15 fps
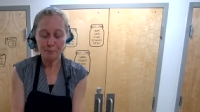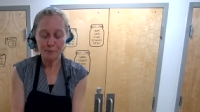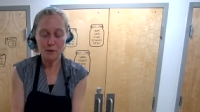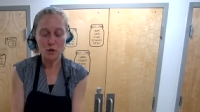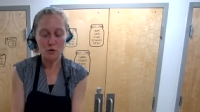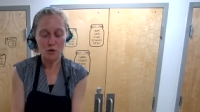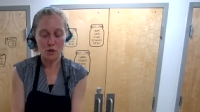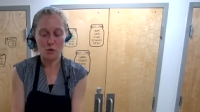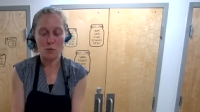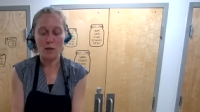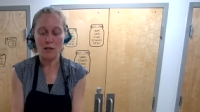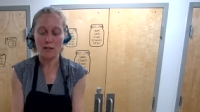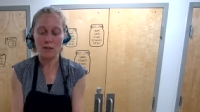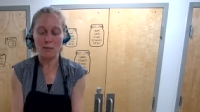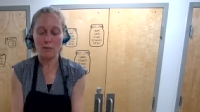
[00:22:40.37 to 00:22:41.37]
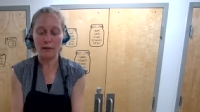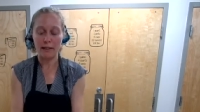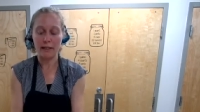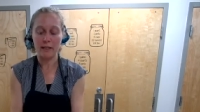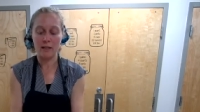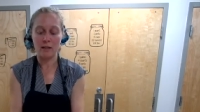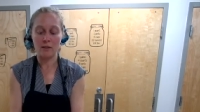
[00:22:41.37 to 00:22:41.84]
You'll just want to bring
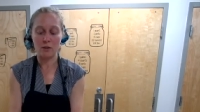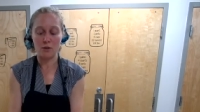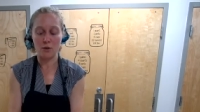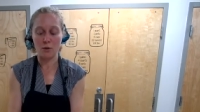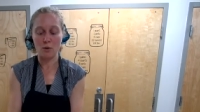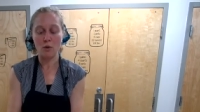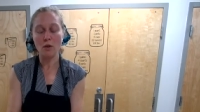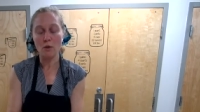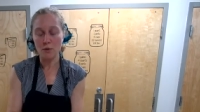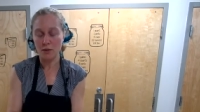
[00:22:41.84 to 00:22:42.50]
it to close